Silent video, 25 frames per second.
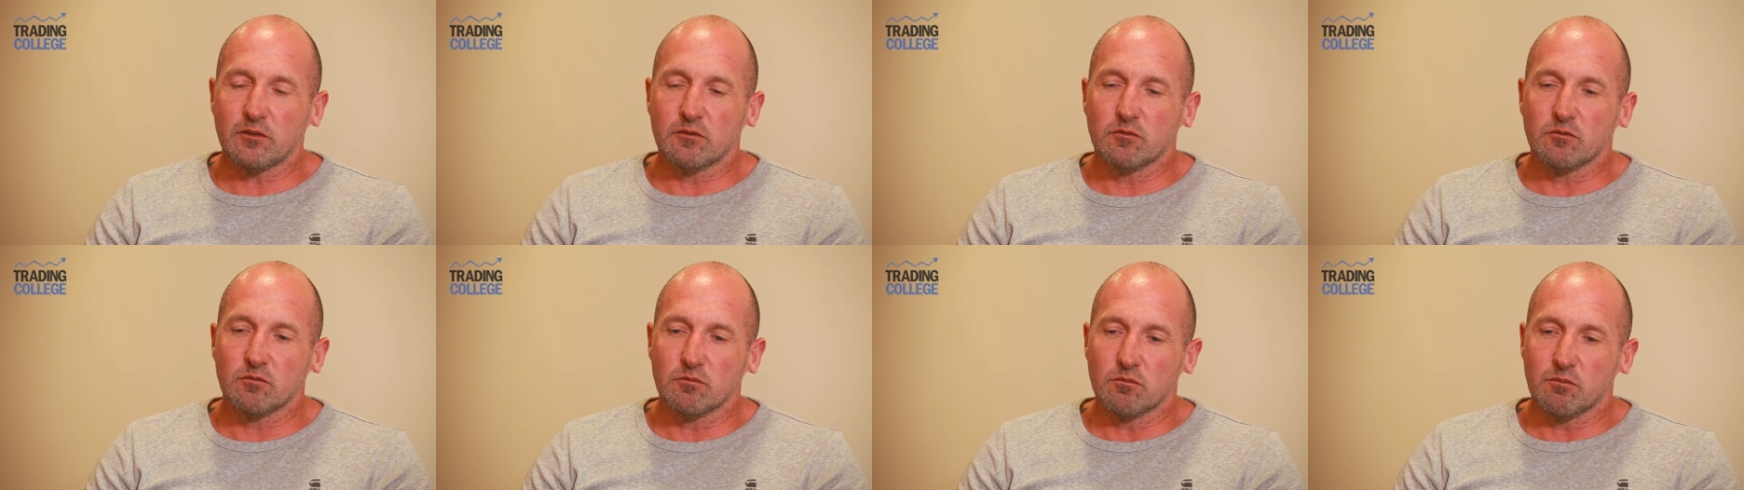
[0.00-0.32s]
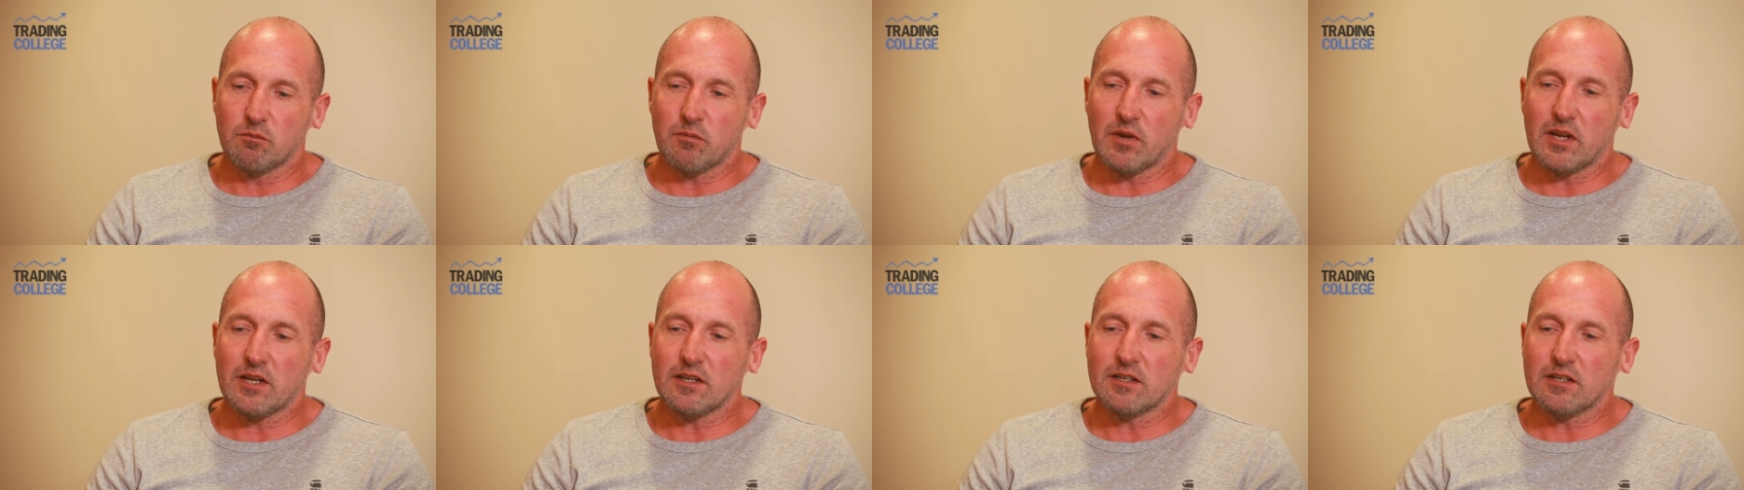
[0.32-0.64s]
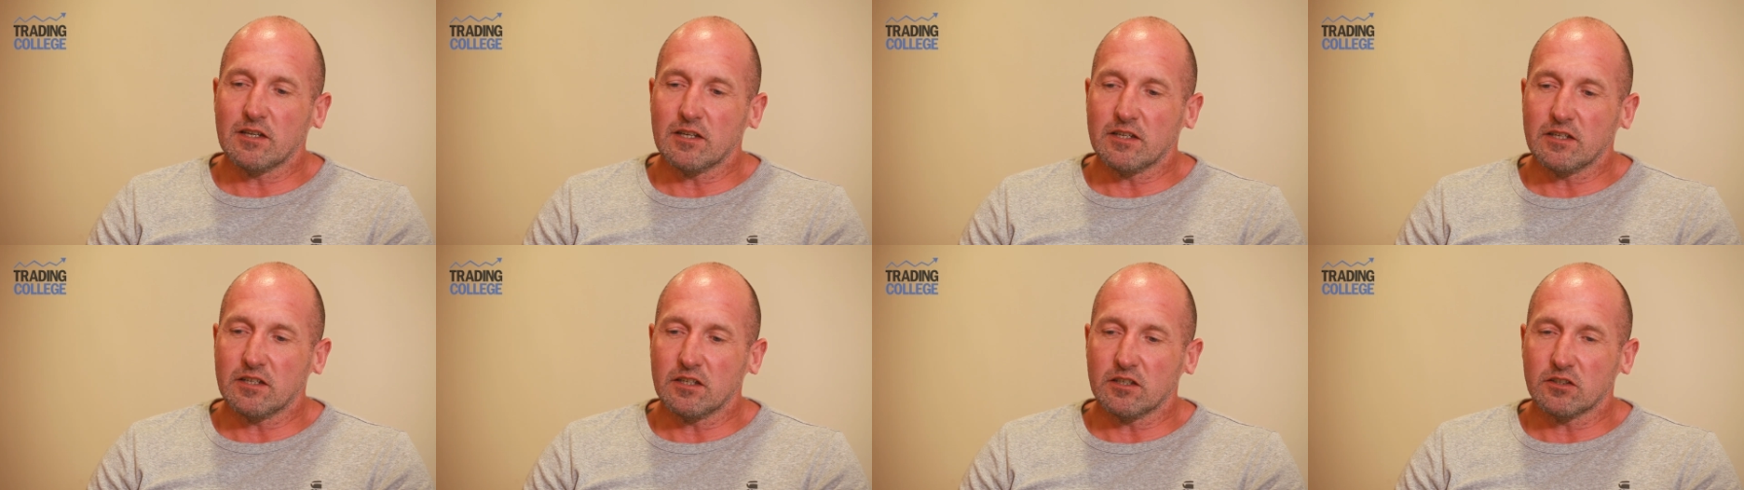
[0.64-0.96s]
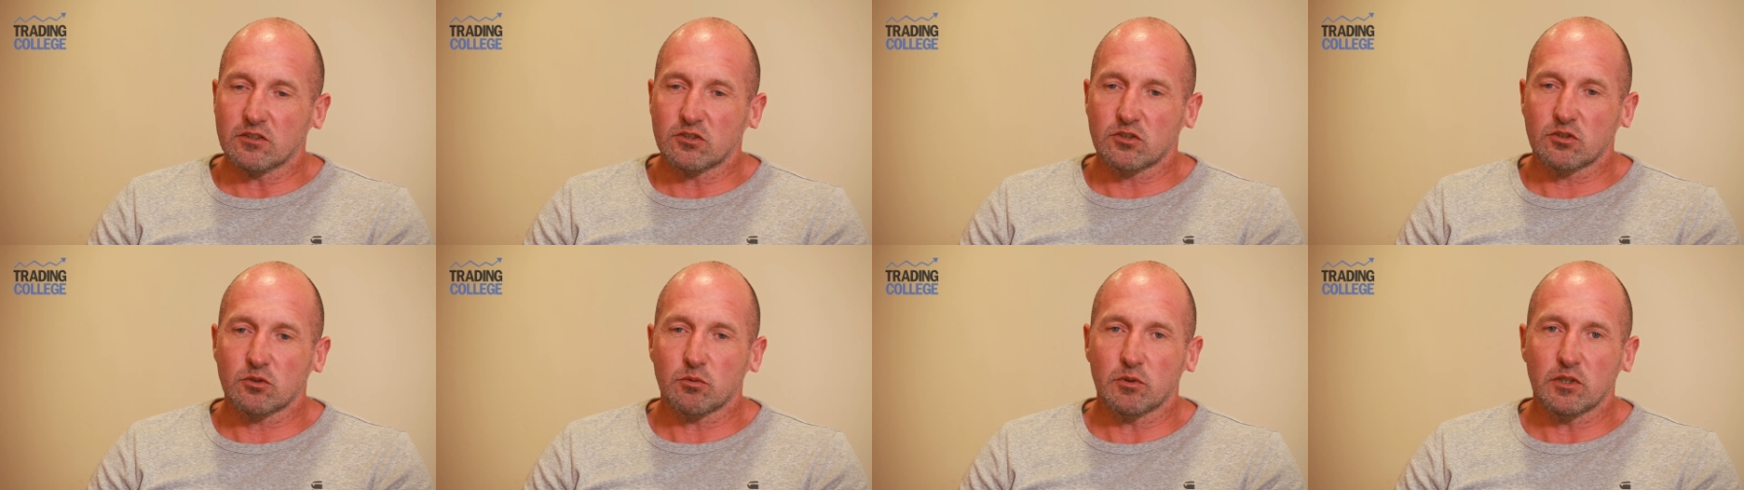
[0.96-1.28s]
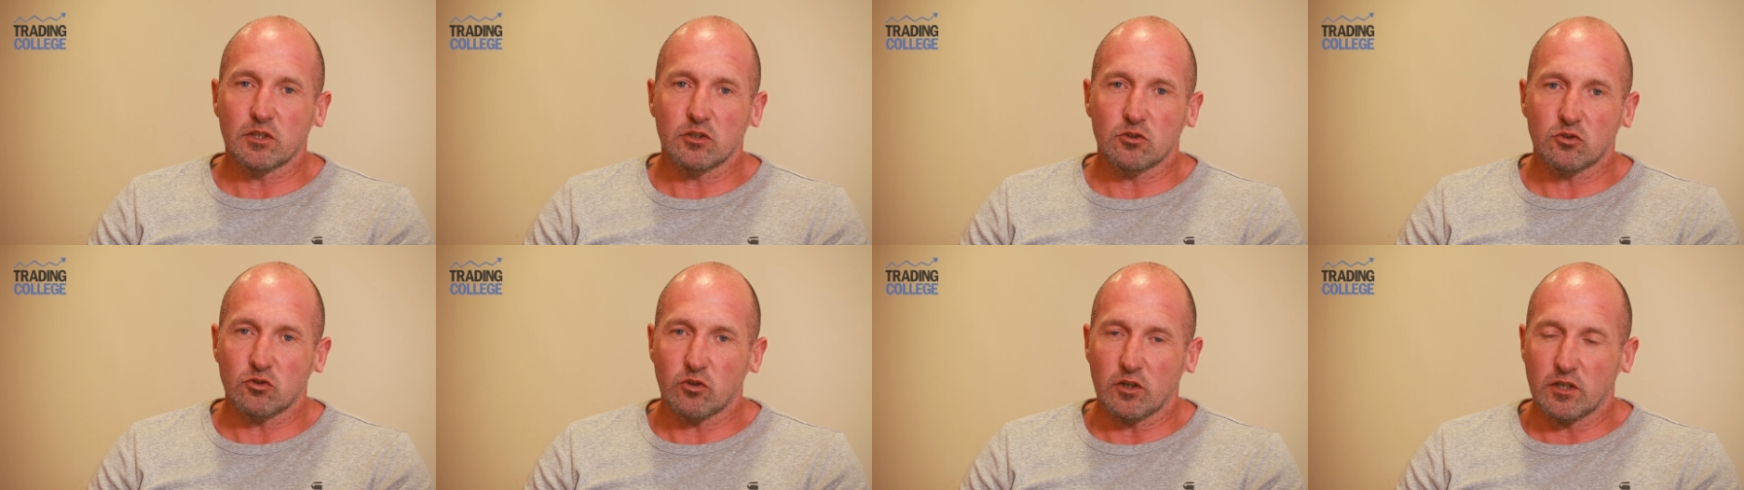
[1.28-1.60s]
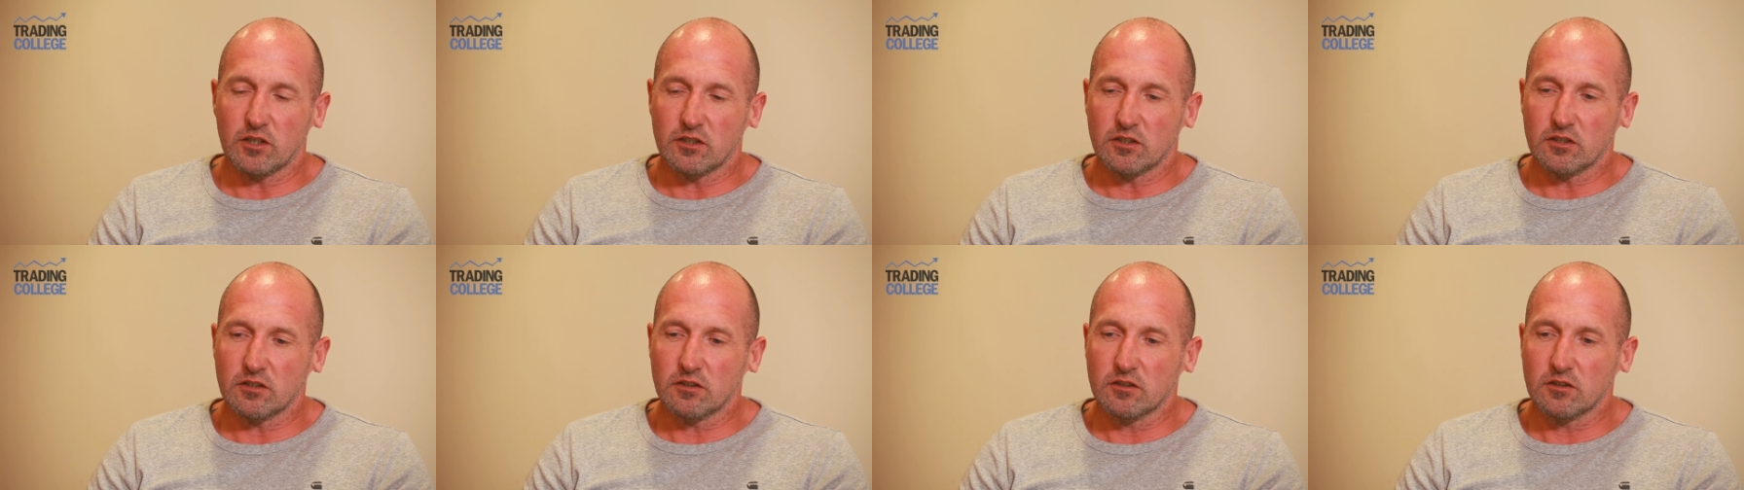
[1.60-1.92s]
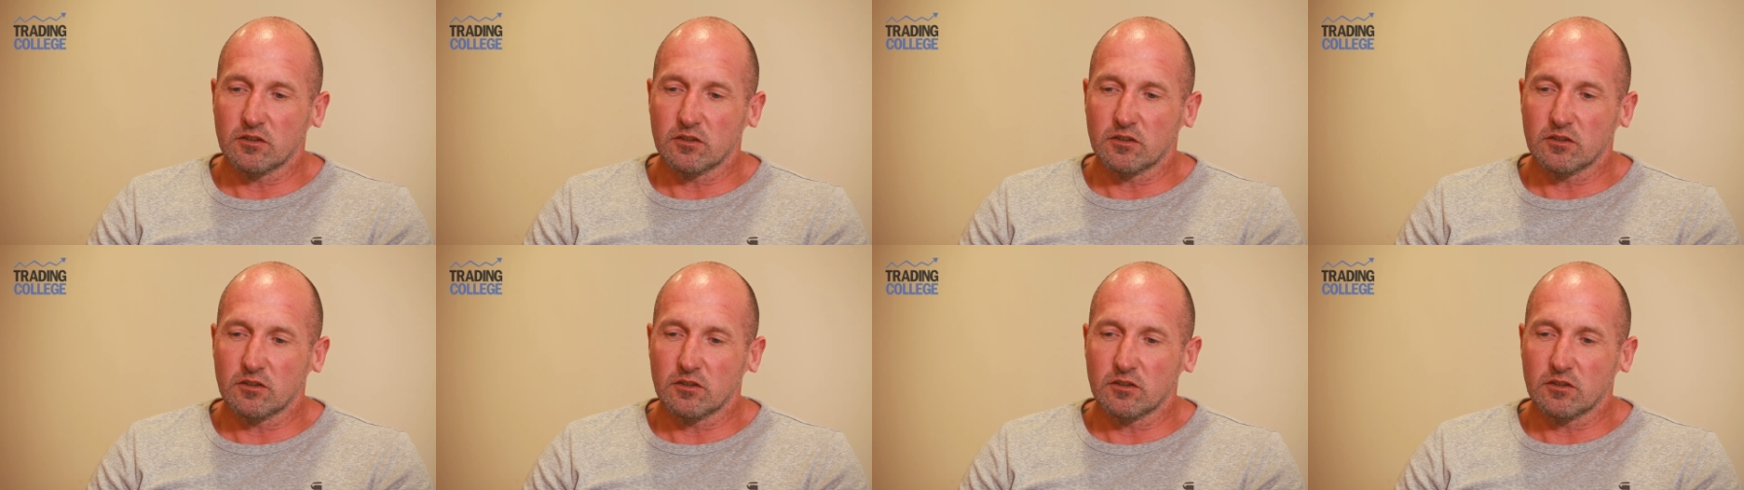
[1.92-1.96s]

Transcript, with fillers: mainly a swing trader